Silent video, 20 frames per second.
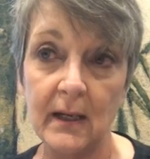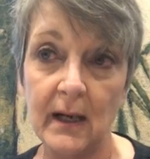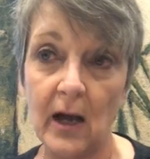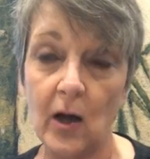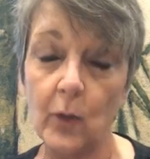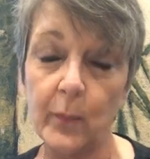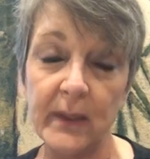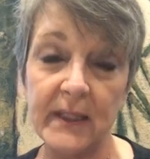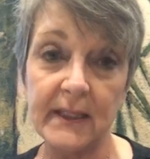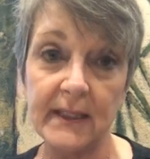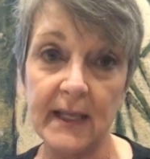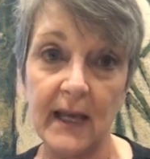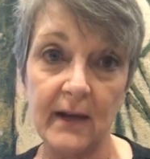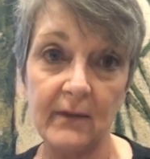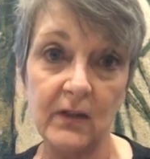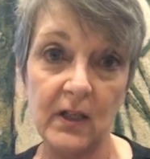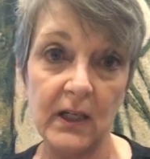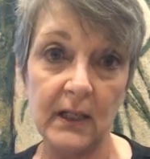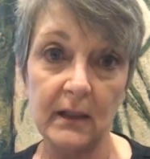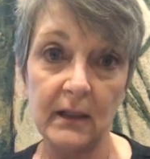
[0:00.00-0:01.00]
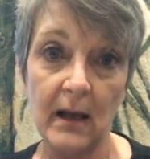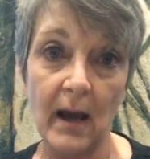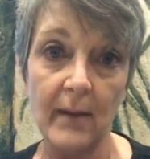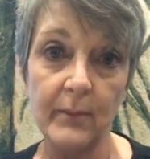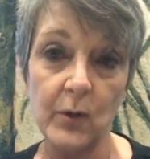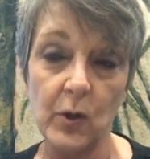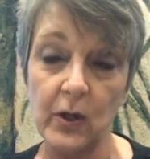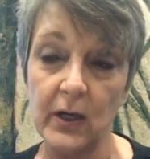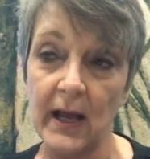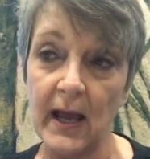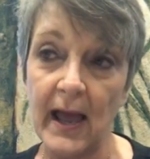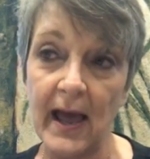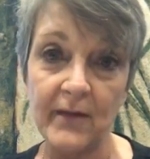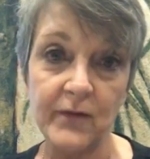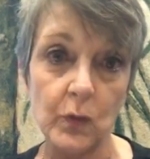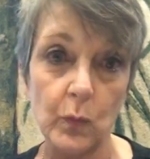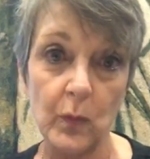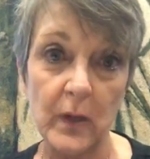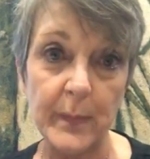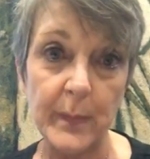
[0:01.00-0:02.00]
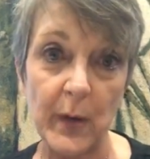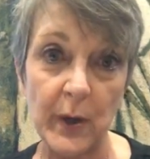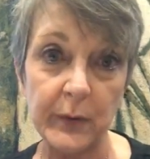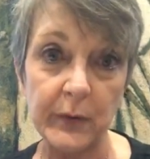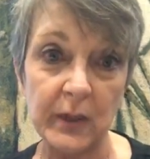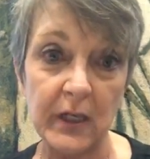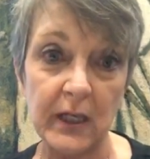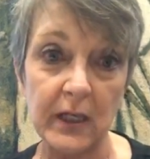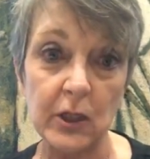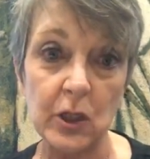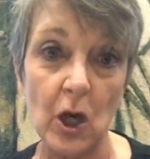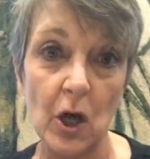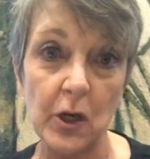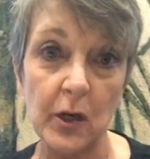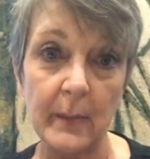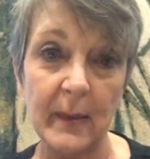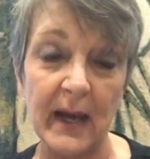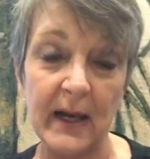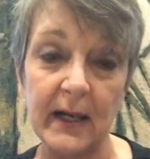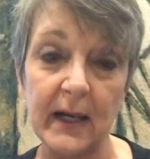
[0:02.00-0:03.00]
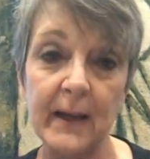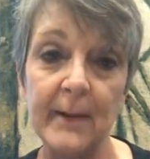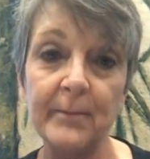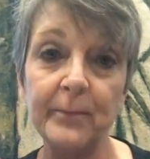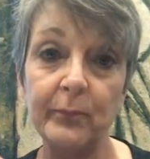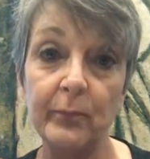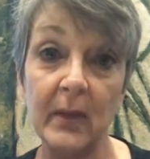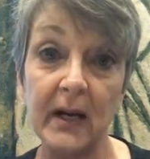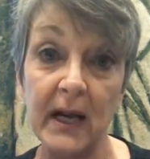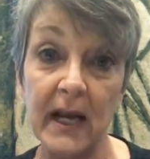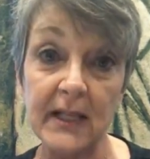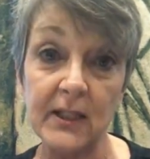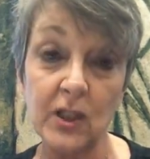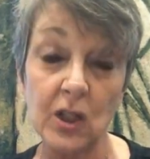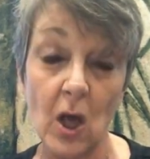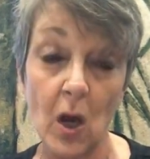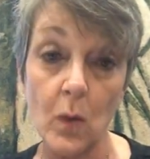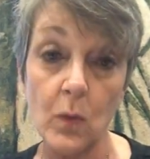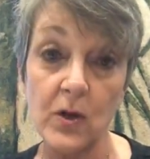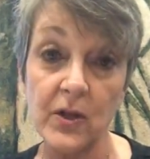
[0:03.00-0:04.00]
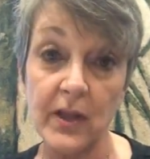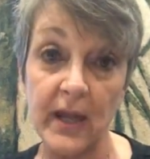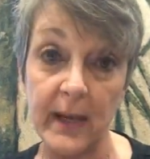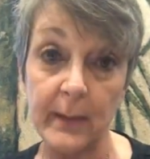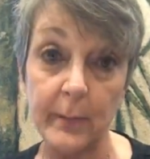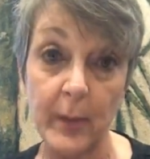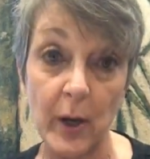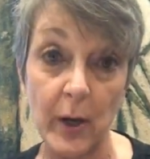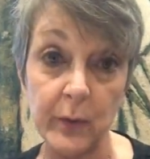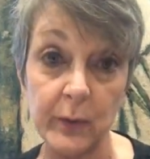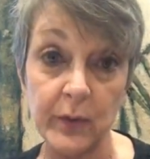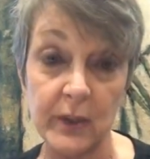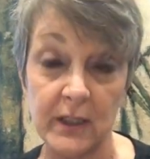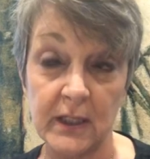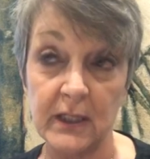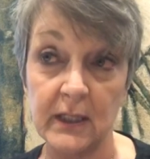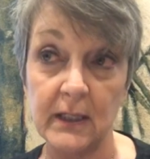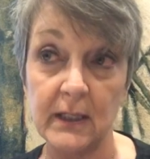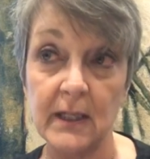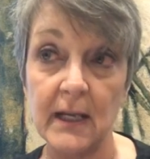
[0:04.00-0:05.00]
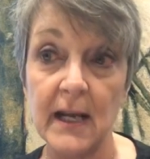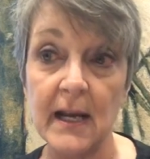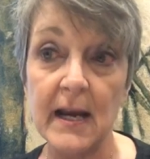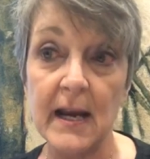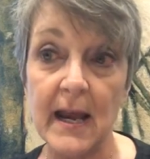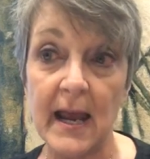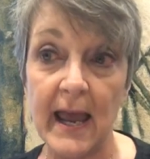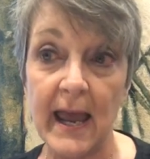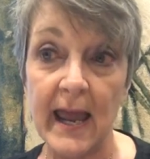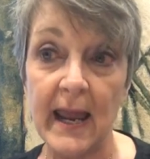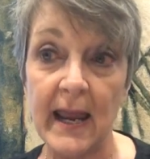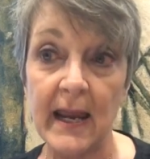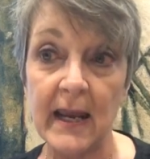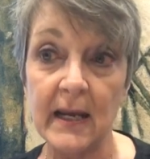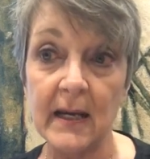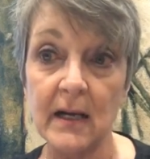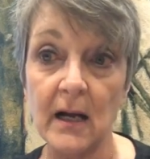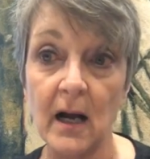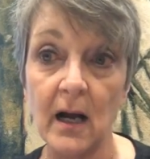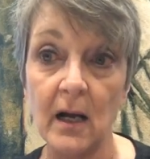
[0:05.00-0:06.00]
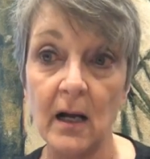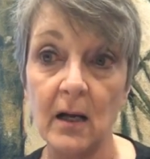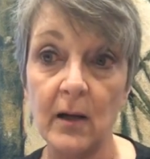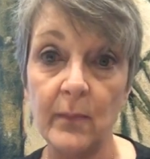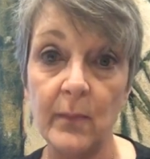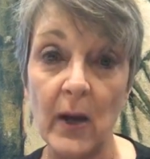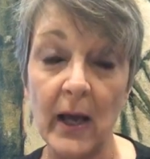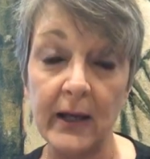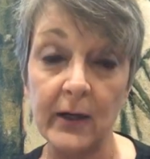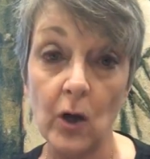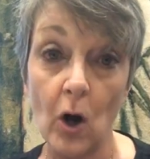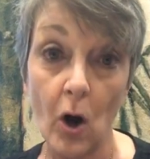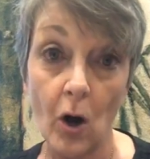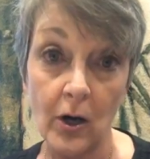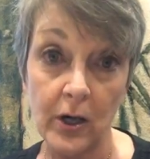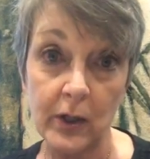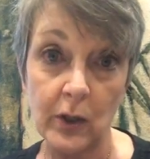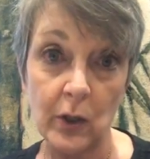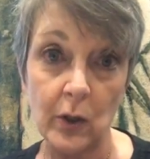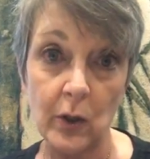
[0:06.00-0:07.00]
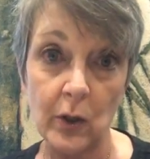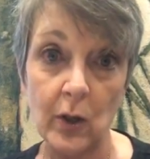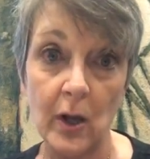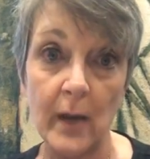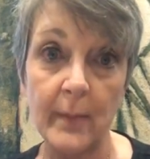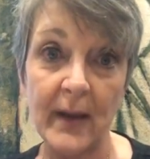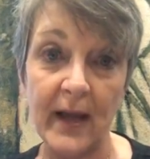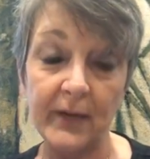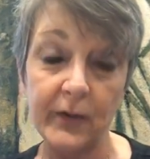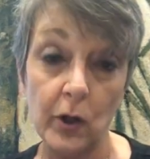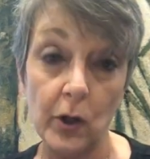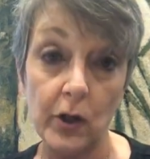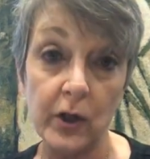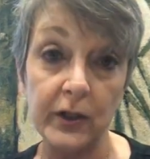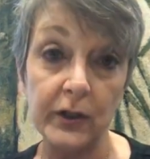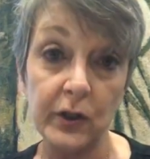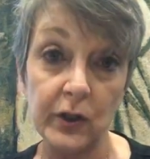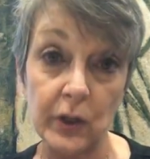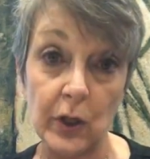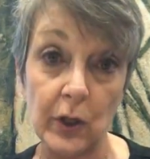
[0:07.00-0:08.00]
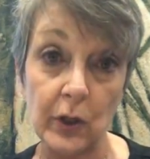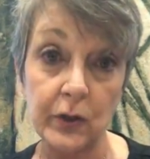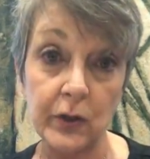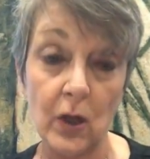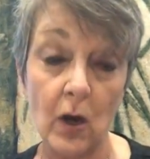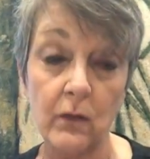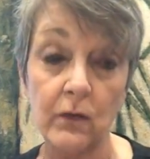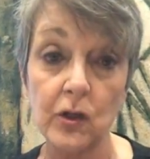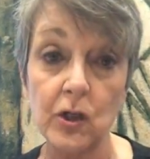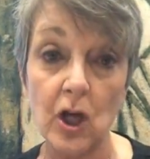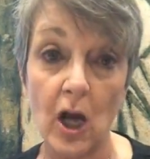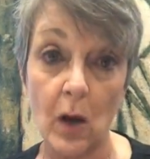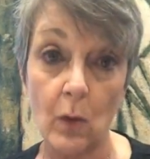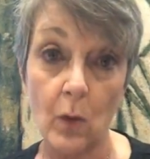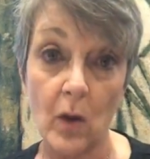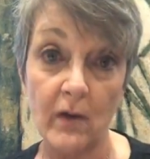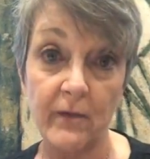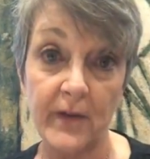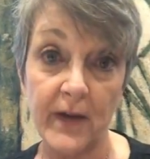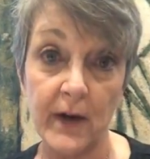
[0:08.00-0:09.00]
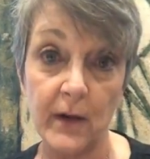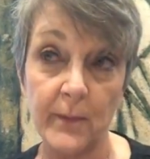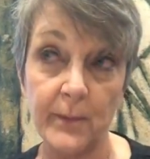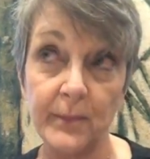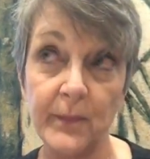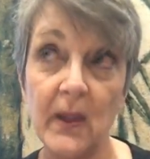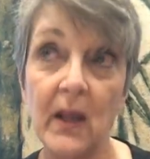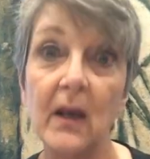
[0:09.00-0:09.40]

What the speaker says: Hope I saved it. I'm going to have to repost it and talk about it. But I saw where they posted an article about their concerns over child welfare.